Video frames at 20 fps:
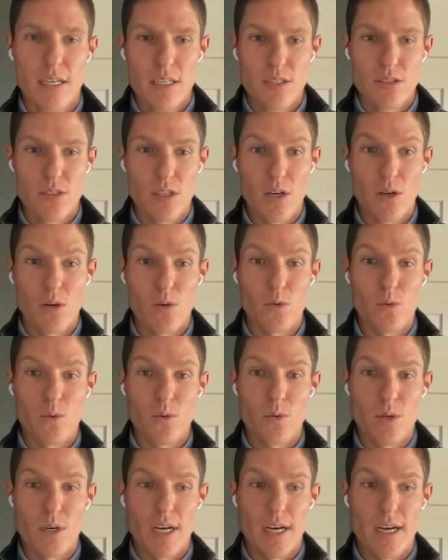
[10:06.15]
So,
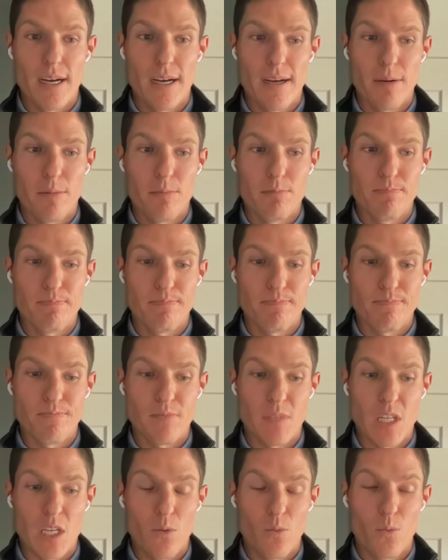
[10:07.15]

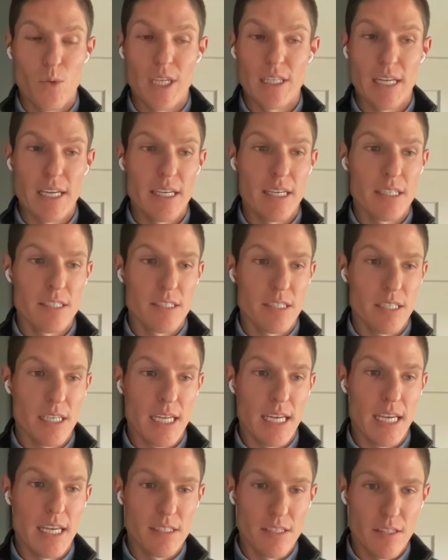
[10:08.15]
we
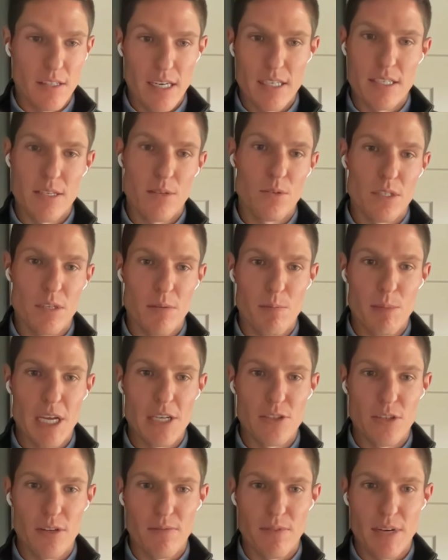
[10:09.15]
into this. It was a
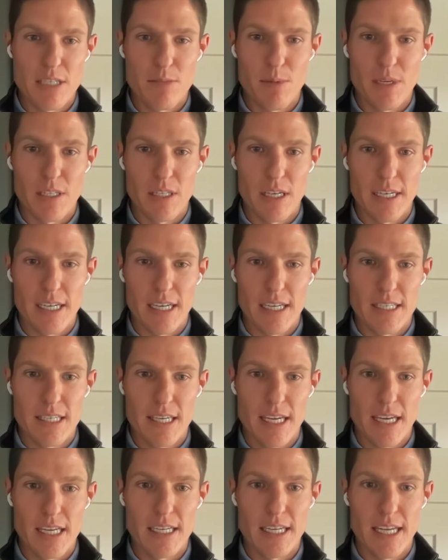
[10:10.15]
major investment, like I
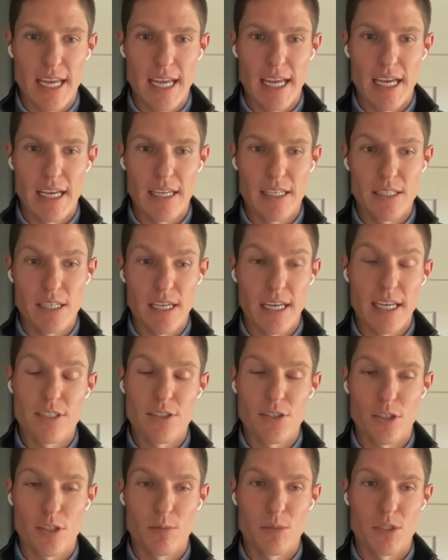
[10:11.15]
said. And in
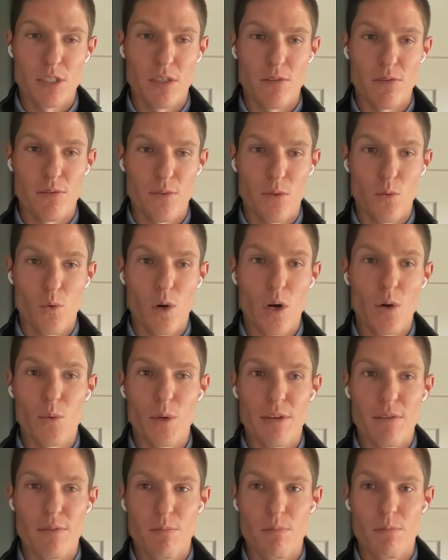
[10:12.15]
terms of what
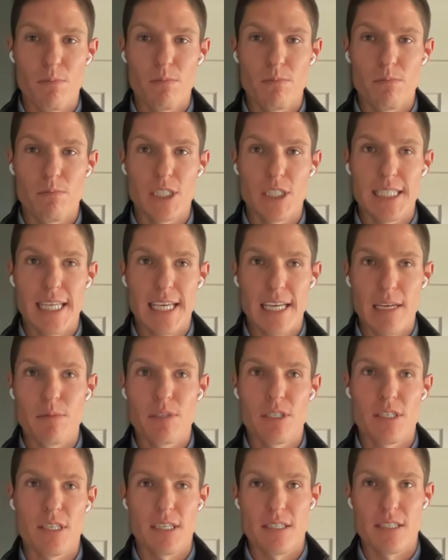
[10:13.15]
we
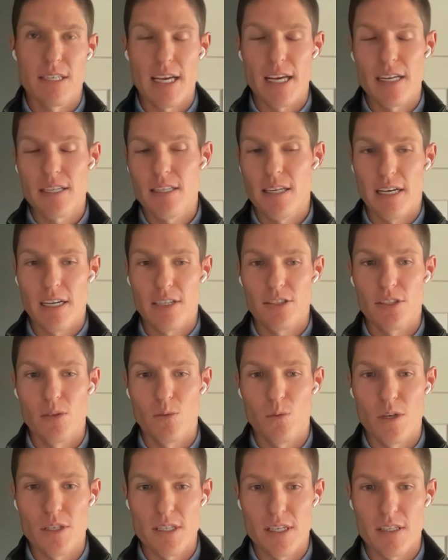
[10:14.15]
deemed success, it actually
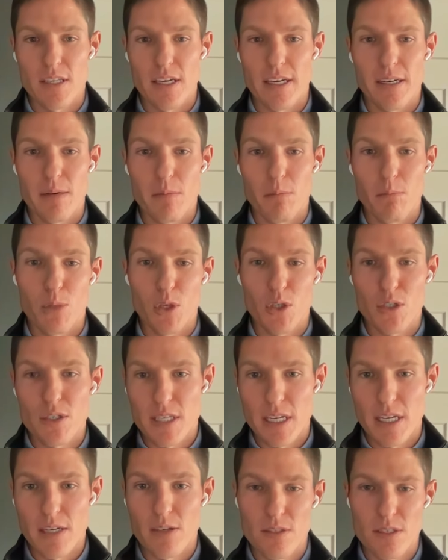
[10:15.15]
wasn't like book
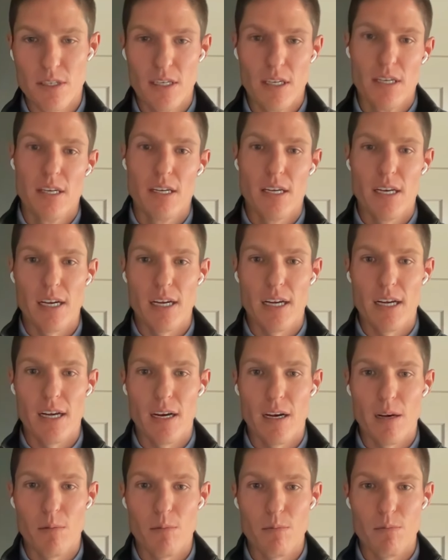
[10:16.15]
sales.
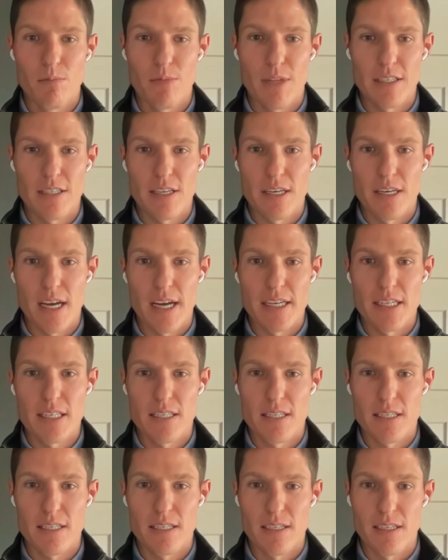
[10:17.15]
That's a
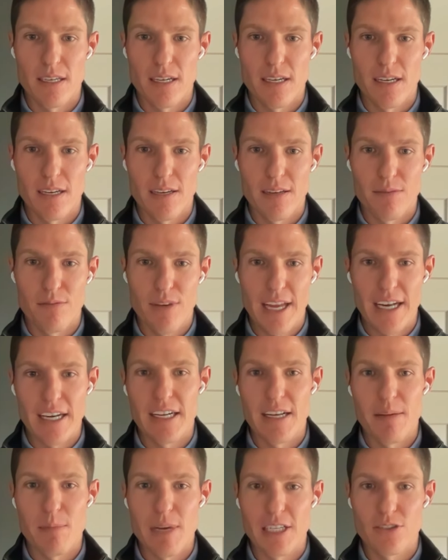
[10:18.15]
nice
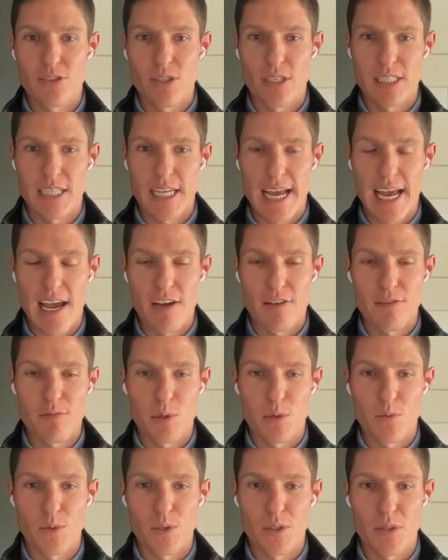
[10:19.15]
vanity metric to have,
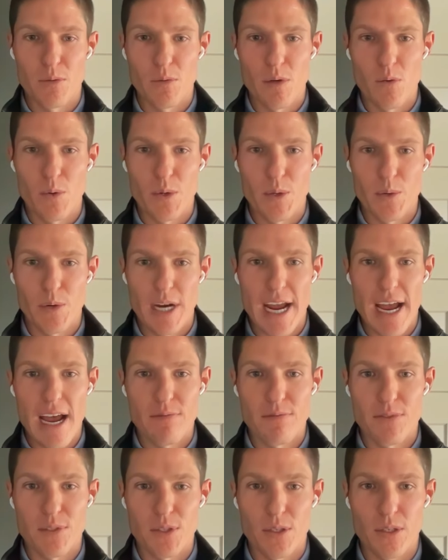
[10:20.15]
but really what we were
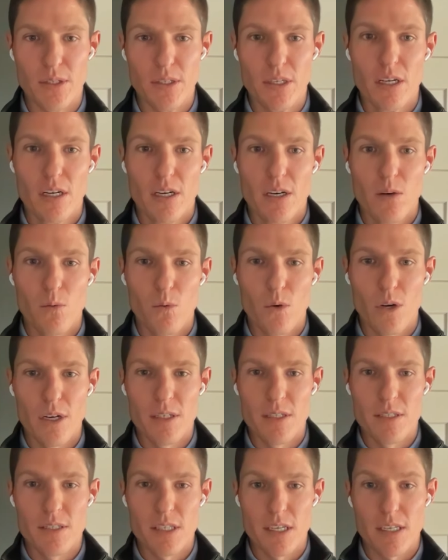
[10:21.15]
after
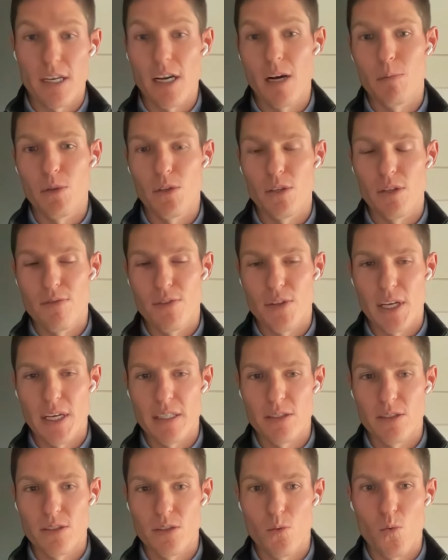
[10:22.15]
was a couple of
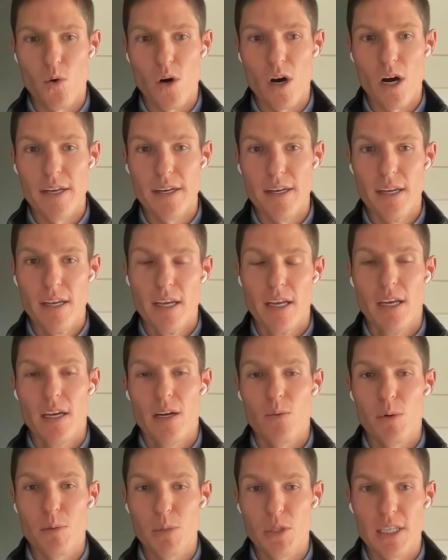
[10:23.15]
things. So, one,
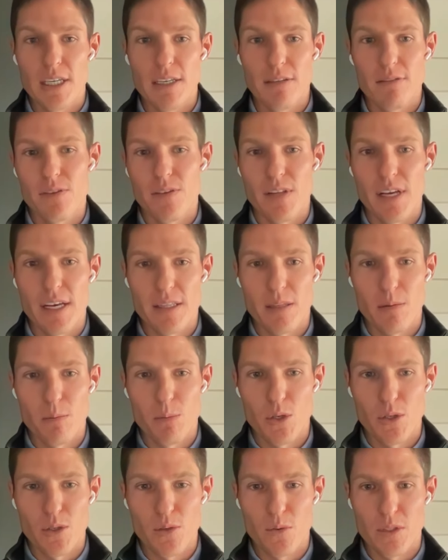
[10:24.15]
we believed that the
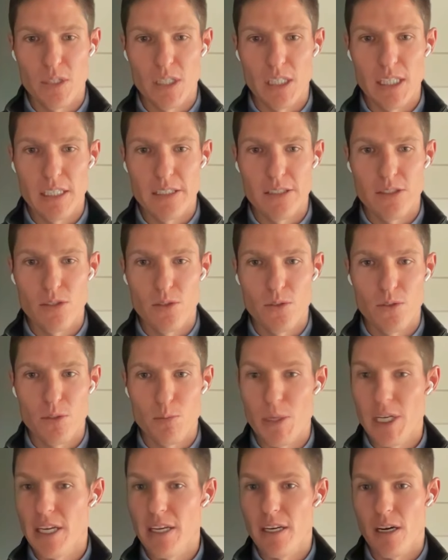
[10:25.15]
book would lead to
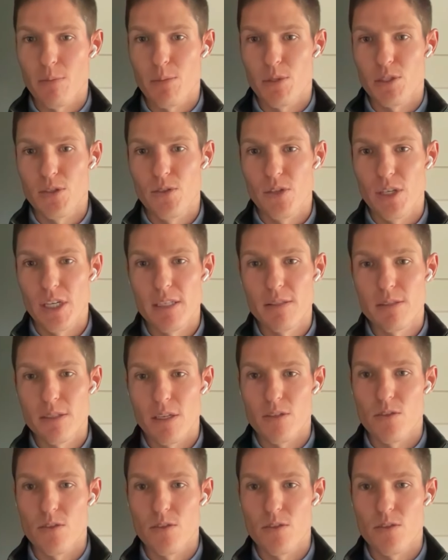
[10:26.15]
speaking opportunities.